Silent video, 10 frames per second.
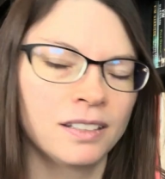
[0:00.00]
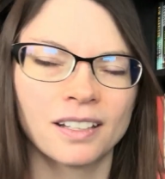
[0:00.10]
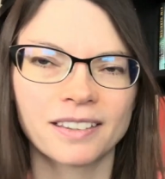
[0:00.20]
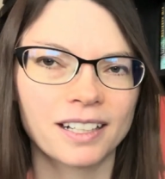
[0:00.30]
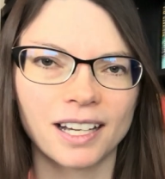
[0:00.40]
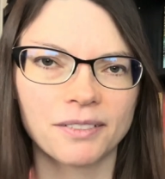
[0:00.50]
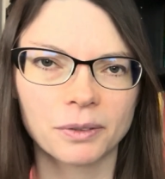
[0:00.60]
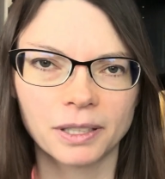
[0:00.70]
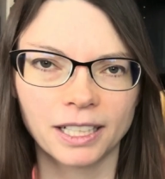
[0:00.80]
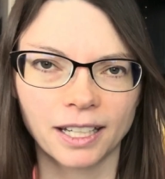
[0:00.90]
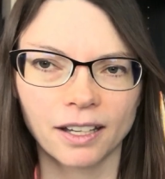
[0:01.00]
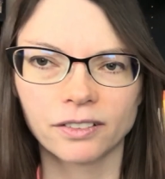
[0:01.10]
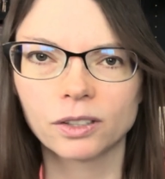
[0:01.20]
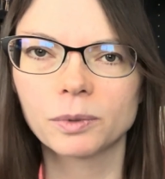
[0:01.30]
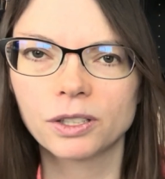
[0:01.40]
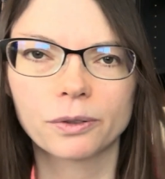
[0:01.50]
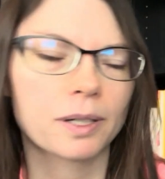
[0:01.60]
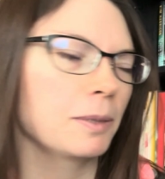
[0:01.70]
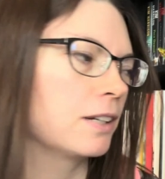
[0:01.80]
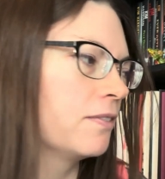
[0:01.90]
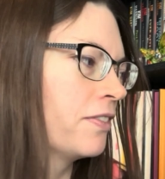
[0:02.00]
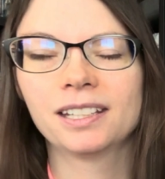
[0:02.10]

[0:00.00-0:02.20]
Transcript: Not that I have a reading calendar, but you know what I mean.